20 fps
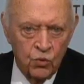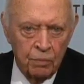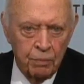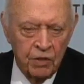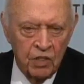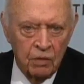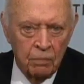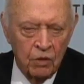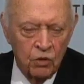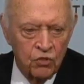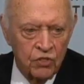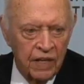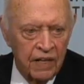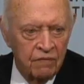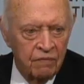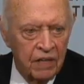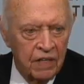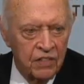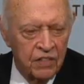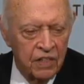which would be the
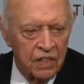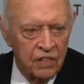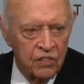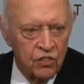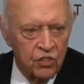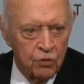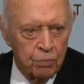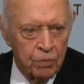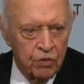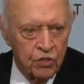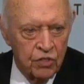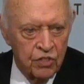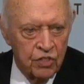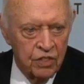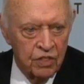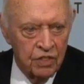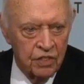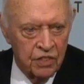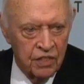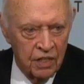most advantageous
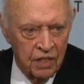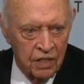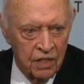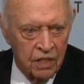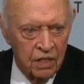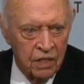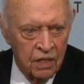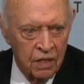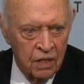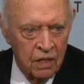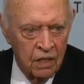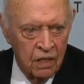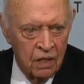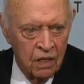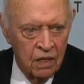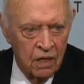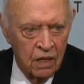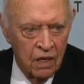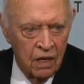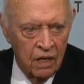position to take.
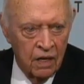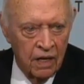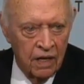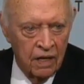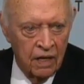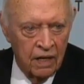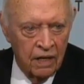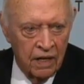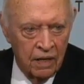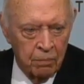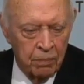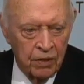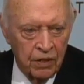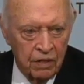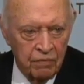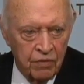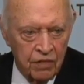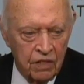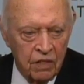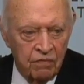And I, and
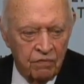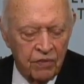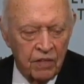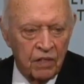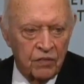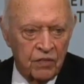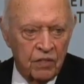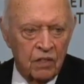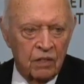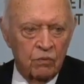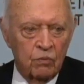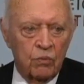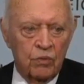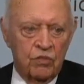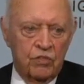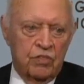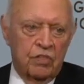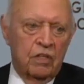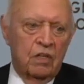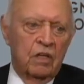I believe that he felt that
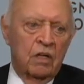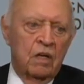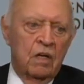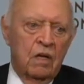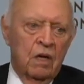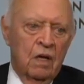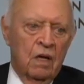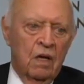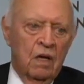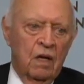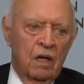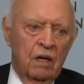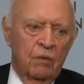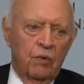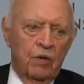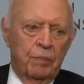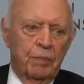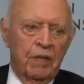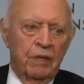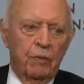it was. Uh,
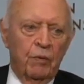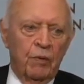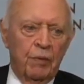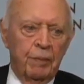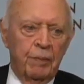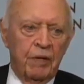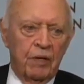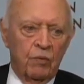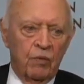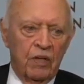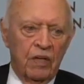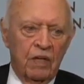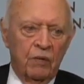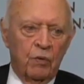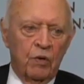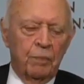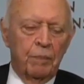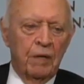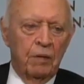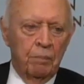it would, it, would have
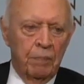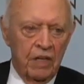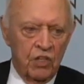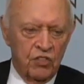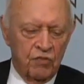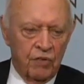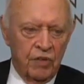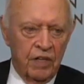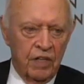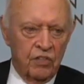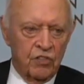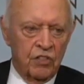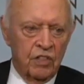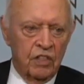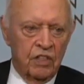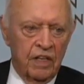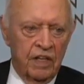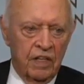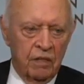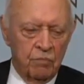been, it would have been best for
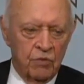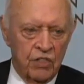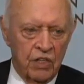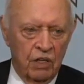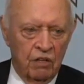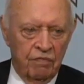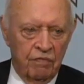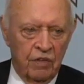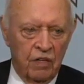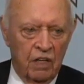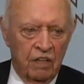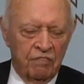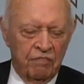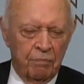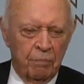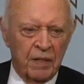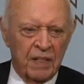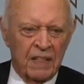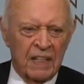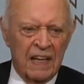Nixon to take himself
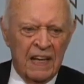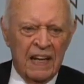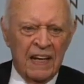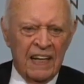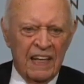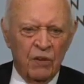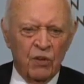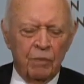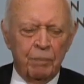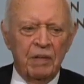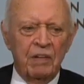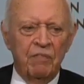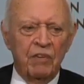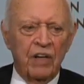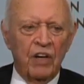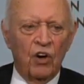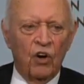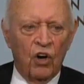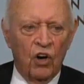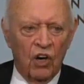off, but it would
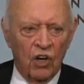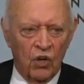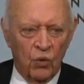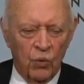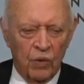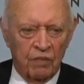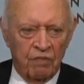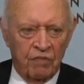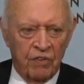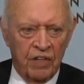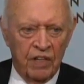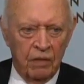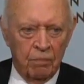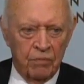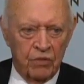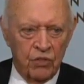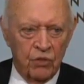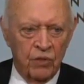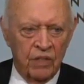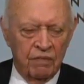have been very awkward
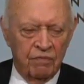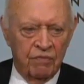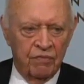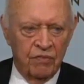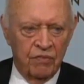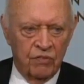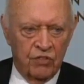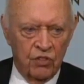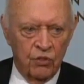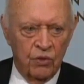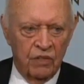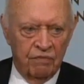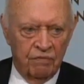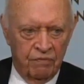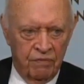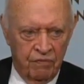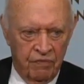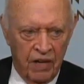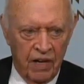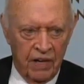for him to have,
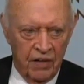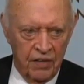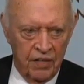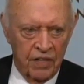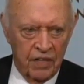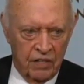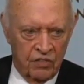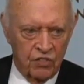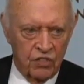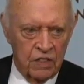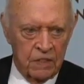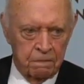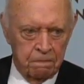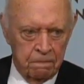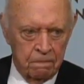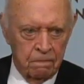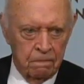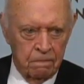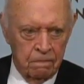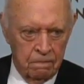to have fired
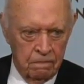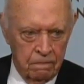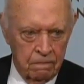Nixon.